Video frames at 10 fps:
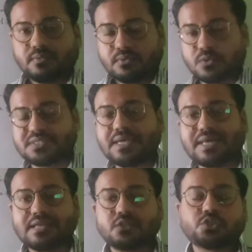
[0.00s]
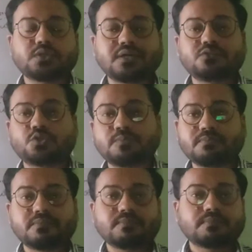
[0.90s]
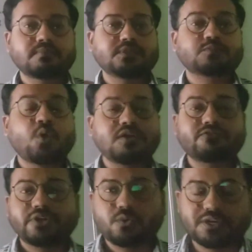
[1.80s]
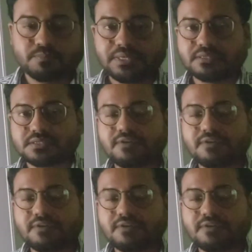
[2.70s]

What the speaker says: who say that you should consume small frequent meals.